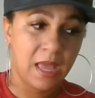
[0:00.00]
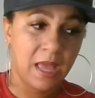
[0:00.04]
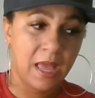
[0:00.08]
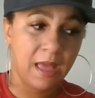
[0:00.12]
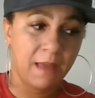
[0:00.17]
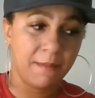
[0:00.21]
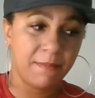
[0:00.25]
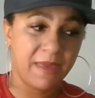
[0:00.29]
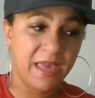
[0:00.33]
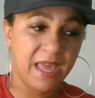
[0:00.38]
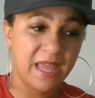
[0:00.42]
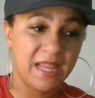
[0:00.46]

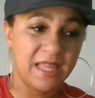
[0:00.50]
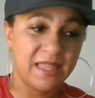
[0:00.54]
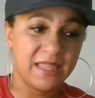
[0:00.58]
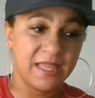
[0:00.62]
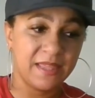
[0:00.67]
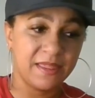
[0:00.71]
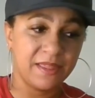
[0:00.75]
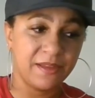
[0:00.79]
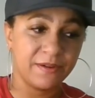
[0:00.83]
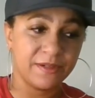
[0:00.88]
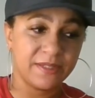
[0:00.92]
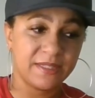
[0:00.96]
I'm getting
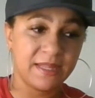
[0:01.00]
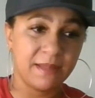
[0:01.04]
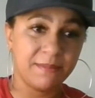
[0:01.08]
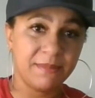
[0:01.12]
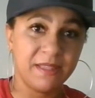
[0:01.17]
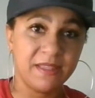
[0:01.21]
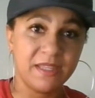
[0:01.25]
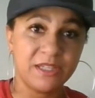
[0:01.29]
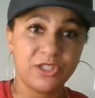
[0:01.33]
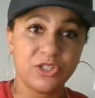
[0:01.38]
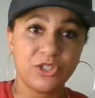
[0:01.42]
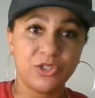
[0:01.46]
that there's
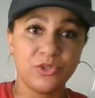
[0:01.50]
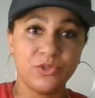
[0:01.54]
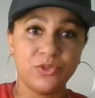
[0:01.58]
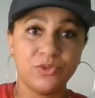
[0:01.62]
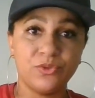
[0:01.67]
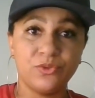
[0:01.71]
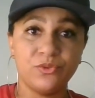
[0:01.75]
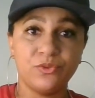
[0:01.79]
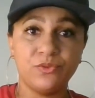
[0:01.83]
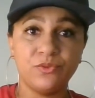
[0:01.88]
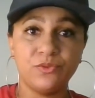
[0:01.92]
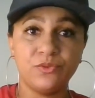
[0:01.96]
something that
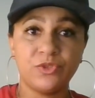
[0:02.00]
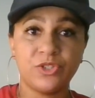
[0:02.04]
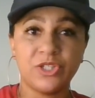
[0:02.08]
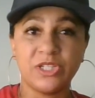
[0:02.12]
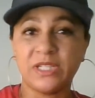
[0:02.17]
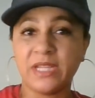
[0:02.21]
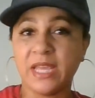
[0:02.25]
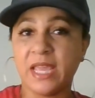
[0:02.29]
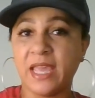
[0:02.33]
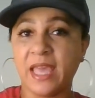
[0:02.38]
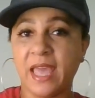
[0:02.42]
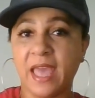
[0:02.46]
you should
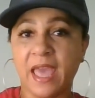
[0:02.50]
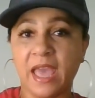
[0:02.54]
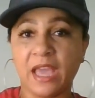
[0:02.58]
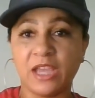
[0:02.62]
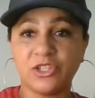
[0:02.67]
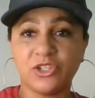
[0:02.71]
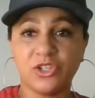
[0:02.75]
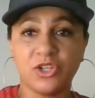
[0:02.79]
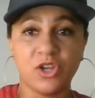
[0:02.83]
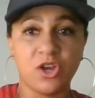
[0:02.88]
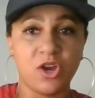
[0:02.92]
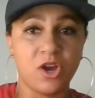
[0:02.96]
take
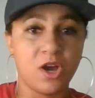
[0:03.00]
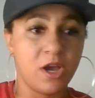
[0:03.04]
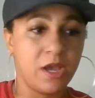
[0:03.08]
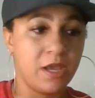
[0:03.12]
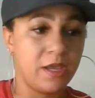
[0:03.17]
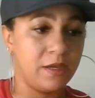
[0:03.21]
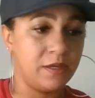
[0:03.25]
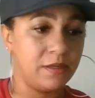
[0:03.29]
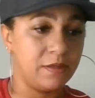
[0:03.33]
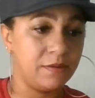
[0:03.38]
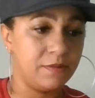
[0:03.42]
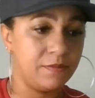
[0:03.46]
action
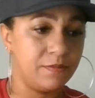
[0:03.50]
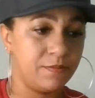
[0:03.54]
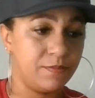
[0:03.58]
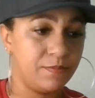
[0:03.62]
on.